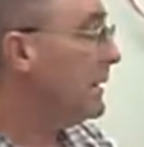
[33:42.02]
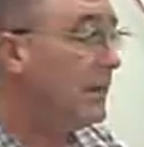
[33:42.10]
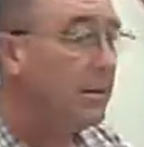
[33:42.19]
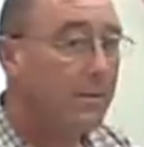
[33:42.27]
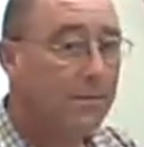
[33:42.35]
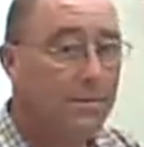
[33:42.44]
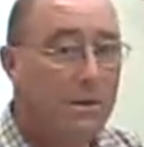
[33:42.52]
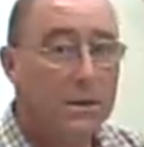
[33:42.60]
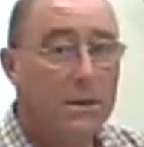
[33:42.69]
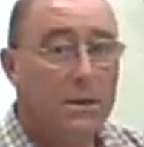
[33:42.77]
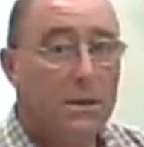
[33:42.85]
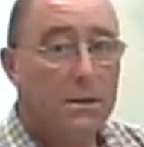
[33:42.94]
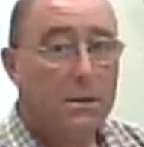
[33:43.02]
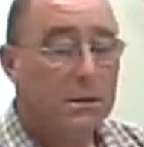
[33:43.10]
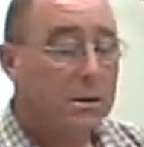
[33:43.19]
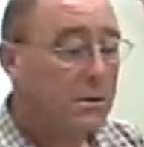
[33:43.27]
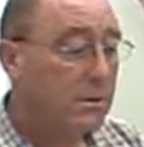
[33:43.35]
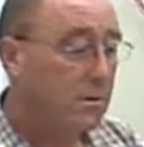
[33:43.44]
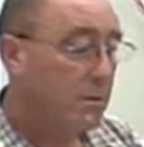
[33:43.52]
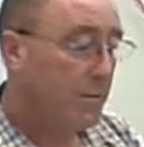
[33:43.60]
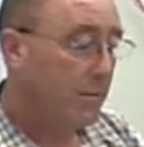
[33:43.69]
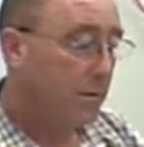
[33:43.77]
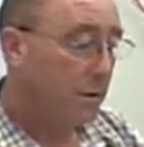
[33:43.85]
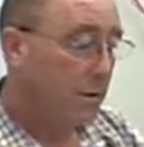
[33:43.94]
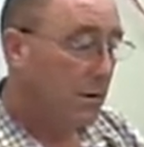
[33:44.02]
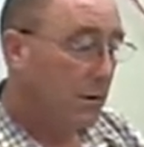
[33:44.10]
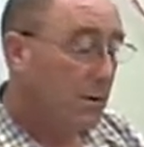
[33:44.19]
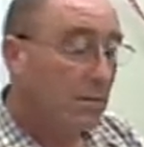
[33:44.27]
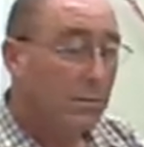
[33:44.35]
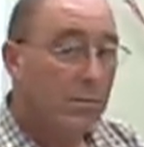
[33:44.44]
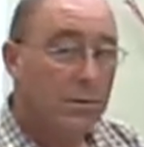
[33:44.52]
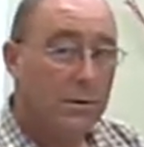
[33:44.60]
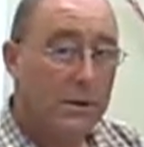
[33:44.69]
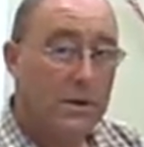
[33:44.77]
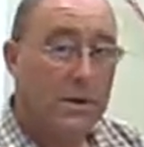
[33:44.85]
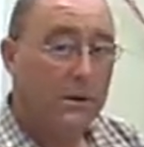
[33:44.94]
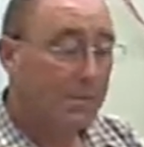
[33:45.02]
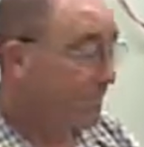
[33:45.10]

Now, just to really